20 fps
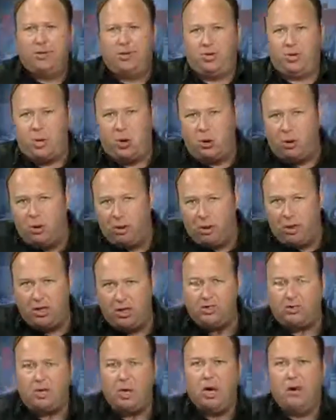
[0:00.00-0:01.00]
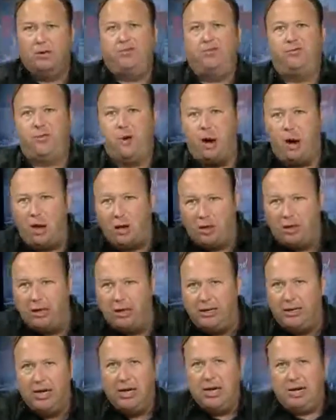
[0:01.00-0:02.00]
soulless,
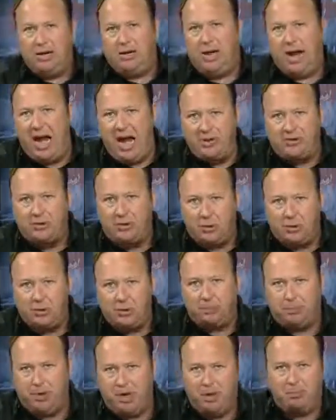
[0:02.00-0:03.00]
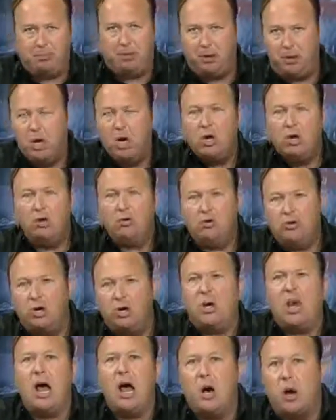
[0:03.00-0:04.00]
fallen, cancerous people who
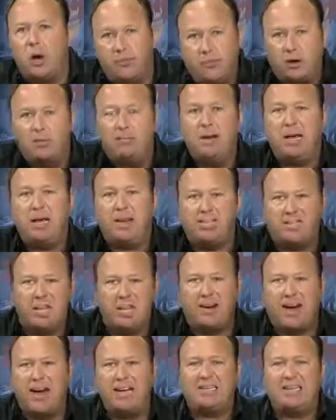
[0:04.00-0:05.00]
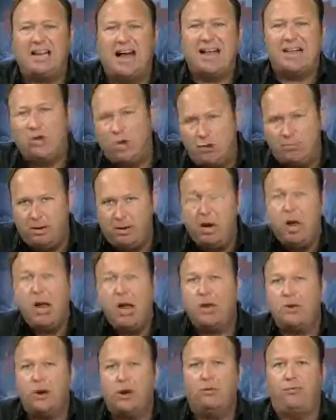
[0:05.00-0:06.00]
took over because they're anti-human
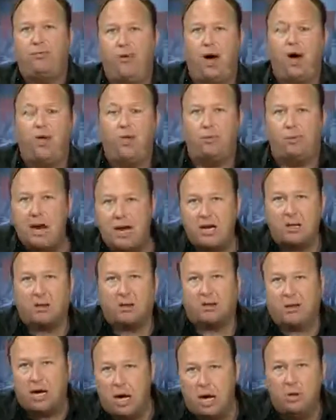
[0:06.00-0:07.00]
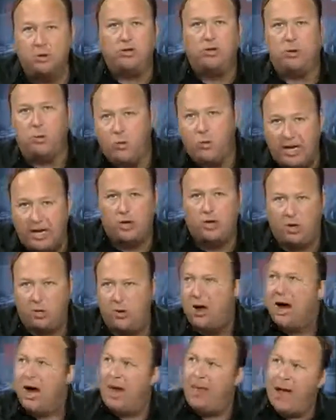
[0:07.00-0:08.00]
and don't follow the regular codes that we
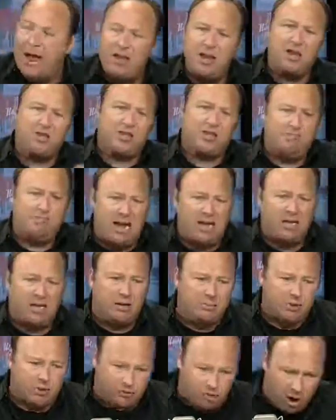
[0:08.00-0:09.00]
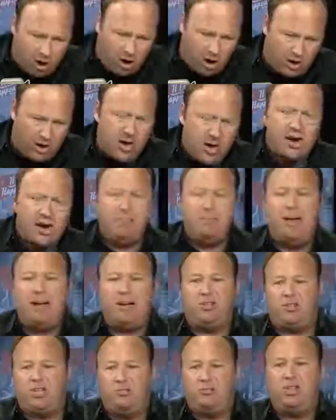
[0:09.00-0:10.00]
do. And that doesn't make them strong. It
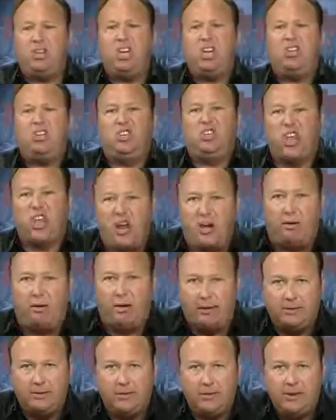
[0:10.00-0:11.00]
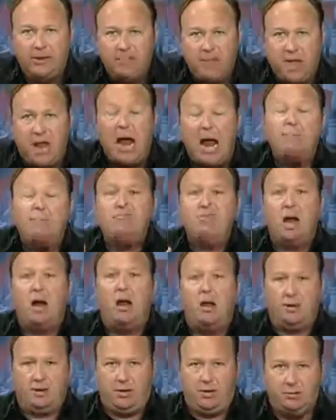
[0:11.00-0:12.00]
makes them degenerate. And I'm
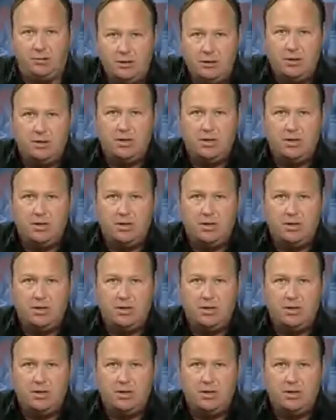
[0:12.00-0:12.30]
telling you,